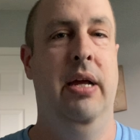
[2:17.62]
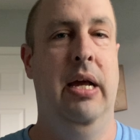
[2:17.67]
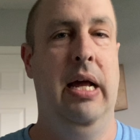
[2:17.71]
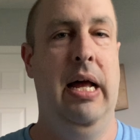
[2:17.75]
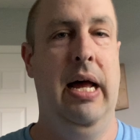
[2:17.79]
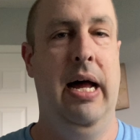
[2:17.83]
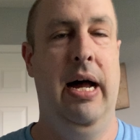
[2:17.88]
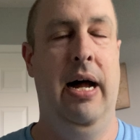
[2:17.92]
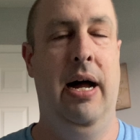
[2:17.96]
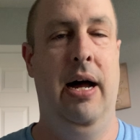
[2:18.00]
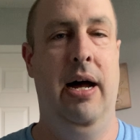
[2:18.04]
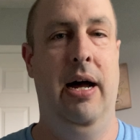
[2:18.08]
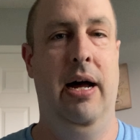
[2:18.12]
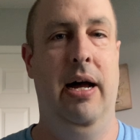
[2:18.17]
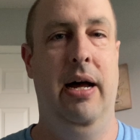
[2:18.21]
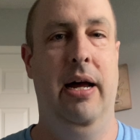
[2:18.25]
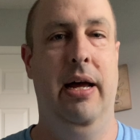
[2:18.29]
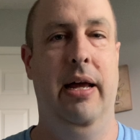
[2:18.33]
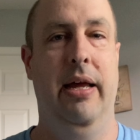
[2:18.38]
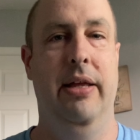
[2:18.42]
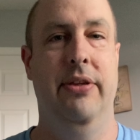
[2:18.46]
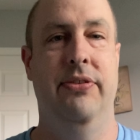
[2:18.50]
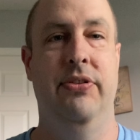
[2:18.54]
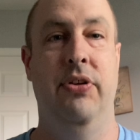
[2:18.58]

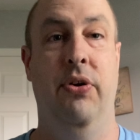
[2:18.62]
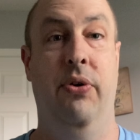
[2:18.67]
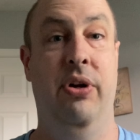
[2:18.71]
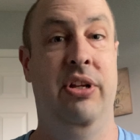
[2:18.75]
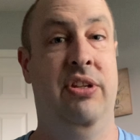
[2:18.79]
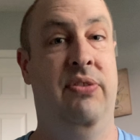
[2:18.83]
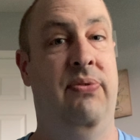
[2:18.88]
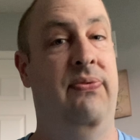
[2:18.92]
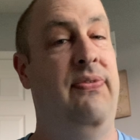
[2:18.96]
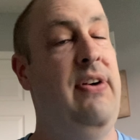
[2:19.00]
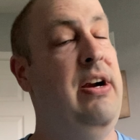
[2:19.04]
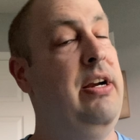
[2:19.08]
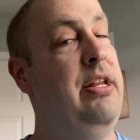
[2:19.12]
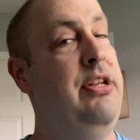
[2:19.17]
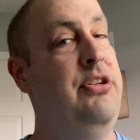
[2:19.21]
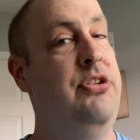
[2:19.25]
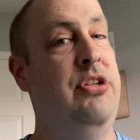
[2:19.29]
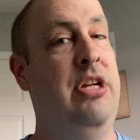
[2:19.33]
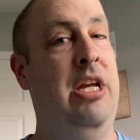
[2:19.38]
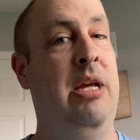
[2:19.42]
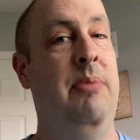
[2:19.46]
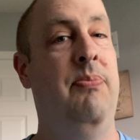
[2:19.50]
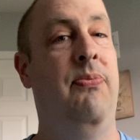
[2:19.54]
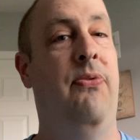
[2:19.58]
So it's fairly
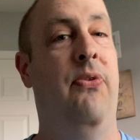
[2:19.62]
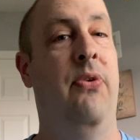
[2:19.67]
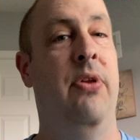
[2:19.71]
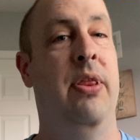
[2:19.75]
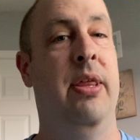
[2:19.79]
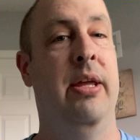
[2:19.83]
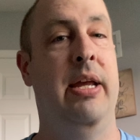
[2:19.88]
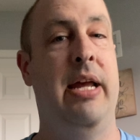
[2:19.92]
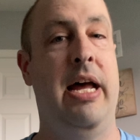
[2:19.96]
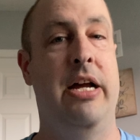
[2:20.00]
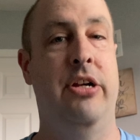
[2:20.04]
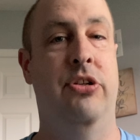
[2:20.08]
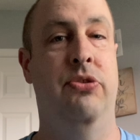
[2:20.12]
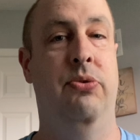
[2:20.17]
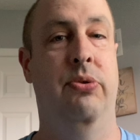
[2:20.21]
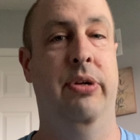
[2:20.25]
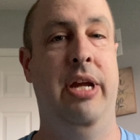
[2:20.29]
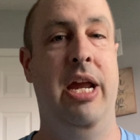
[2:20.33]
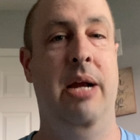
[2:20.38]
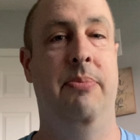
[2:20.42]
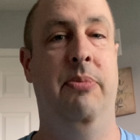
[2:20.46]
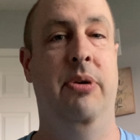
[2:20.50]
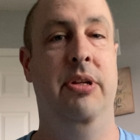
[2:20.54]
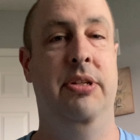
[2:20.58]
cheap for the actual
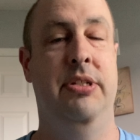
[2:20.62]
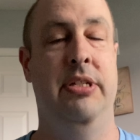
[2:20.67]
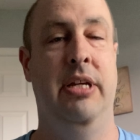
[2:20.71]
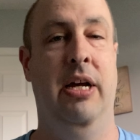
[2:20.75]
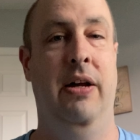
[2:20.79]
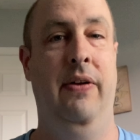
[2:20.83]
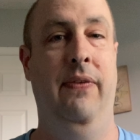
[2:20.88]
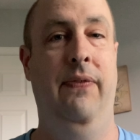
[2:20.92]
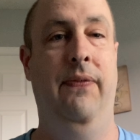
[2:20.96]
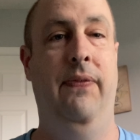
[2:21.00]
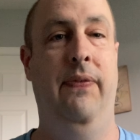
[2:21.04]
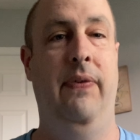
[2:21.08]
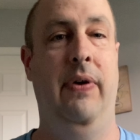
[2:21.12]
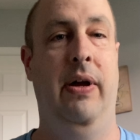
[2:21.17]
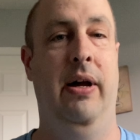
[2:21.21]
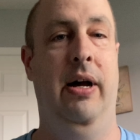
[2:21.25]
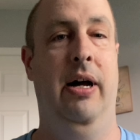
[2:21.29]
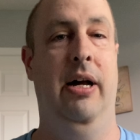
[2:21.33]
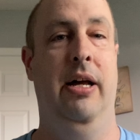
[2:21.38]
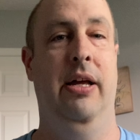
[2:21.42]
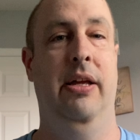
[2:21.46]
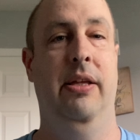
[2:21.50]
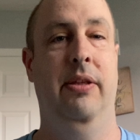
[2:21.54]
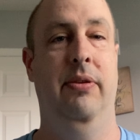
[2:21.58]
camera itself.
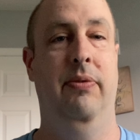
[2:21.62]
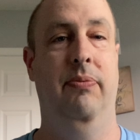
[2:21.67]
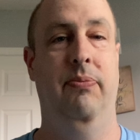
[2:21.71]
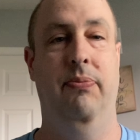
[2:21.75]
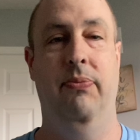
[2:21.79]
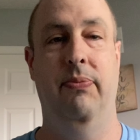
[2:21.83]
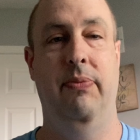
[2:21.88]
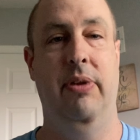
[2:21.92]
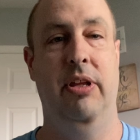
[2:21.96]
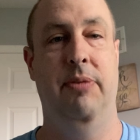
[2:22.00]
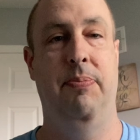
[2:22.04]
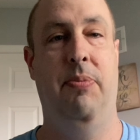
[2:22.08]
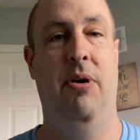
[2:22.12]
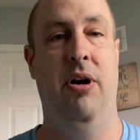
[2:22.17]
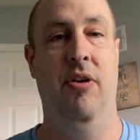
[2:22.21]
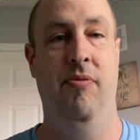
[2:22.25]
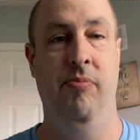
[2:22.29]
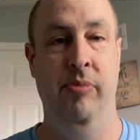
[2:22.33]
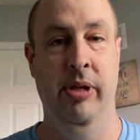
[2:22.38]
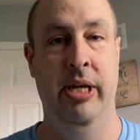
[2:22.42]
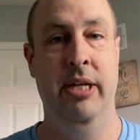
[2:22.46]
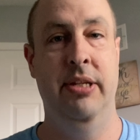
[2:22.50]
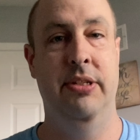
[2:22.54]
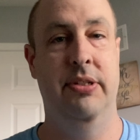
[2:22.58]
It's part of
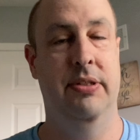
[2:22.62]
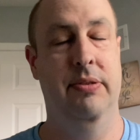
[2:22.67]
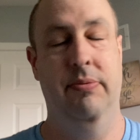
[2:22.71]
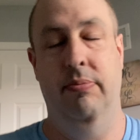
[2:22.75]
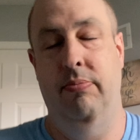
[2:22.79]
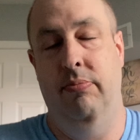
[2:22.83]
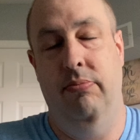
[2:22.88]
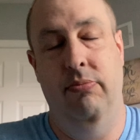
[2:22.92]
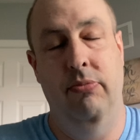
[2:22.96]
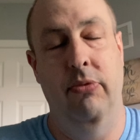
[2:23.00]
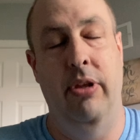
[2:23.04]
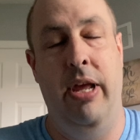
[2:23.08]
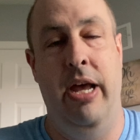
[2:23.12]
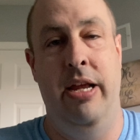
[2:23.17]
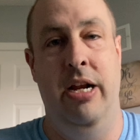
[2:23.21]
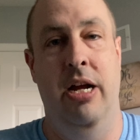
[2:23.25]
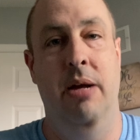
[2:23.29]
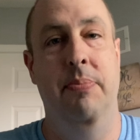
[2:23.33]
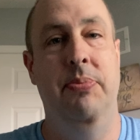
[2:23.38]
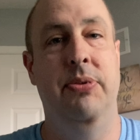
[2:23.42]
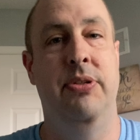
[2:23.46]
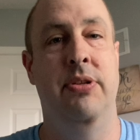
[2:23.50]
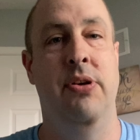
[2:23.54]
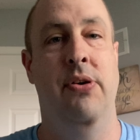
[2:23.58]
Blink's
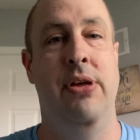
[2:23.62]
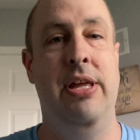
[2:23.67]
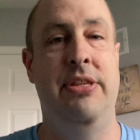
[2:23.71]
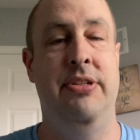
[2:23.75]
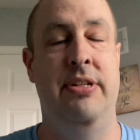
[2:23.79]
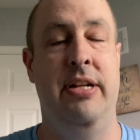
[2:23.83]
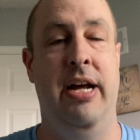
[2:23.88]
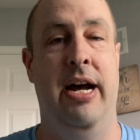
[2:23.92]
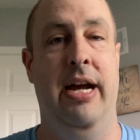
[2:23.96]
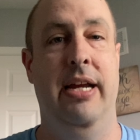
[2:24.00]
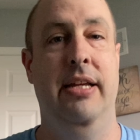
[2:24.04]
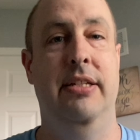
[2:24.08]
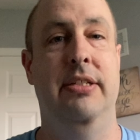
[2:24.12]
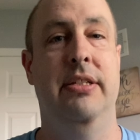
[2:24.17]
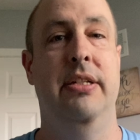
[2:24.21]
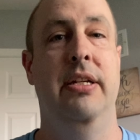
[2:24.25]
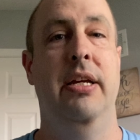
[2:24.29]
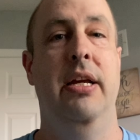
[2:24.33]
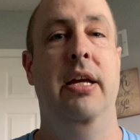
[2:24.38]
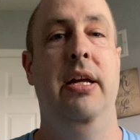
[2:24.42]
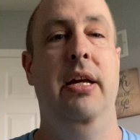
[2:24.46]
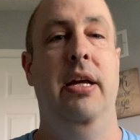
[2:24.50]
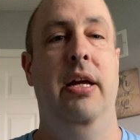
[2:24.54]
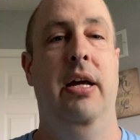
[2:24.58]
lineup, so that's nice.
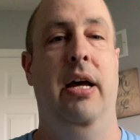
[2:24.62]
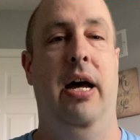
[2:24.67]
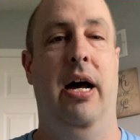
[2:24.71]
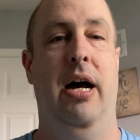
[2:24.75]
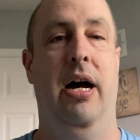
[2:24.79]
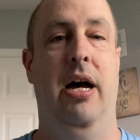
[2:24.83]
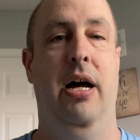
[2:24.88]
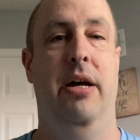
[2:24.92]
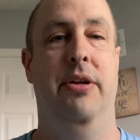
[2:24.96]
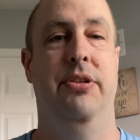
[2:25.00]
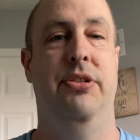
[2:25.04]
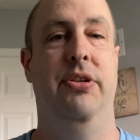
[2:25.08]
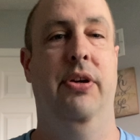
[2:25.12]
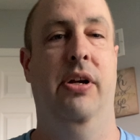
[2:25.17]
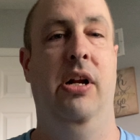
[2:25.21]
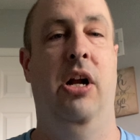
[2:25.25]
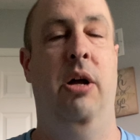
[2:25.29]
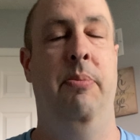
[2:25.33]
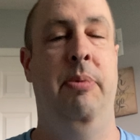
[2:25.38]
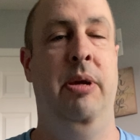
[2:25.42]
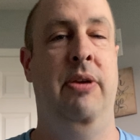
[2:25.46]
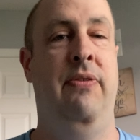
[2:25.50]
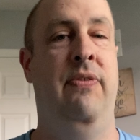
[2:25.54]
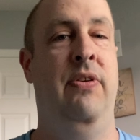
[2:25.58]
So it can
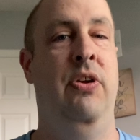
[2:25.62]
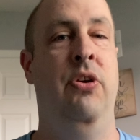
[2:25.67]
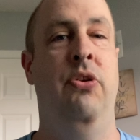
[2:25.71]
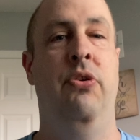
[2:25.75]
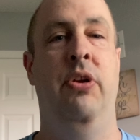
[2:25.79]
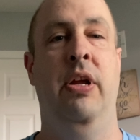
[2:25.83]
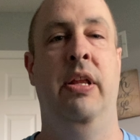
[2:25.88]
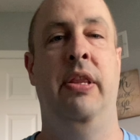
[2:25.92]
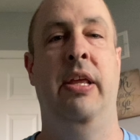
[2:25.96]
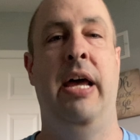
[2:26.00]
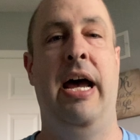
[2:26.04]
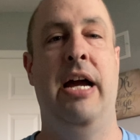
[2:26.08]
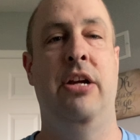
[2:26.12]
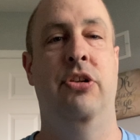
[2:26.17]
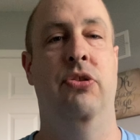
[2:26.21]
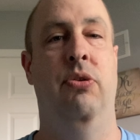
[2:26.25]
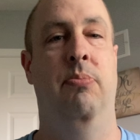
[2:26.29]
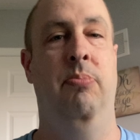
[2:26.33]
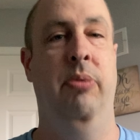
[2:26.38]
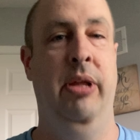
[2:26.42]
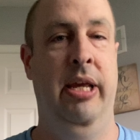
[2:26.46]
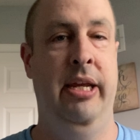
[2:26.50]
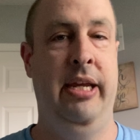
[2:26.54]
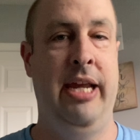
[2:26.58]
all be viewed in the actual
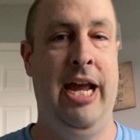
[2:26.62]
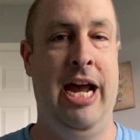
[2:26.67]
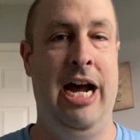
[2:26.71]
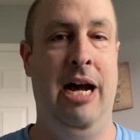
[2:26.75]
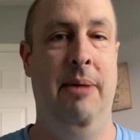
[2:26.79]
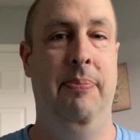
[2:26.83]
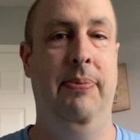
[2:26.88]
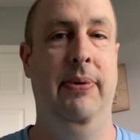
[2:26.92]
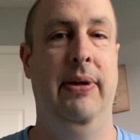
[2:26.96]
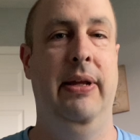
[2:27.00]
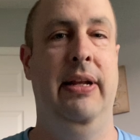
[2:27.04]
Blink app.